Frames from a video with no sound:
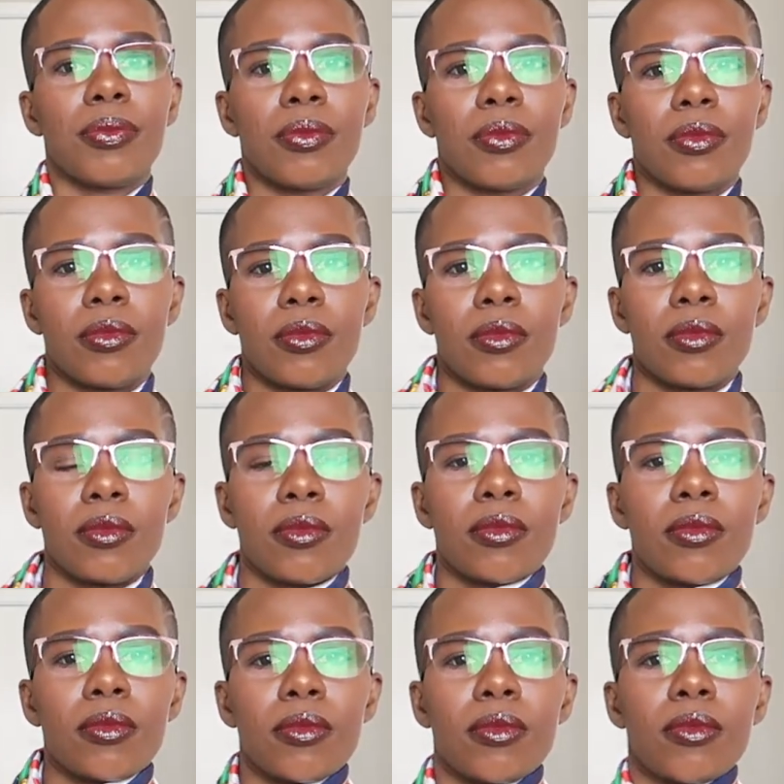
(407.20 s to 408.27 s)

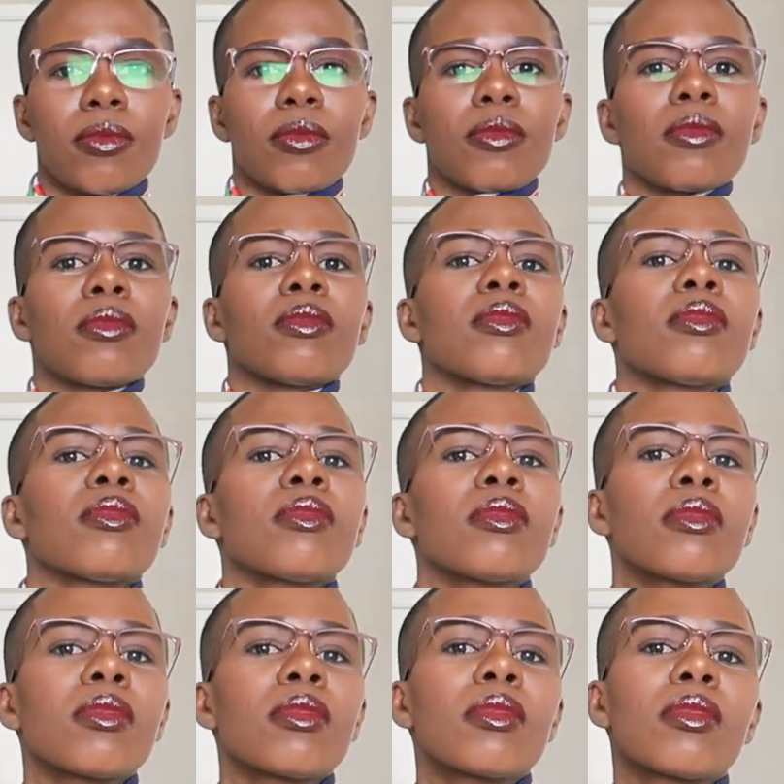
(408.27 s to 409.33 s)
(silence)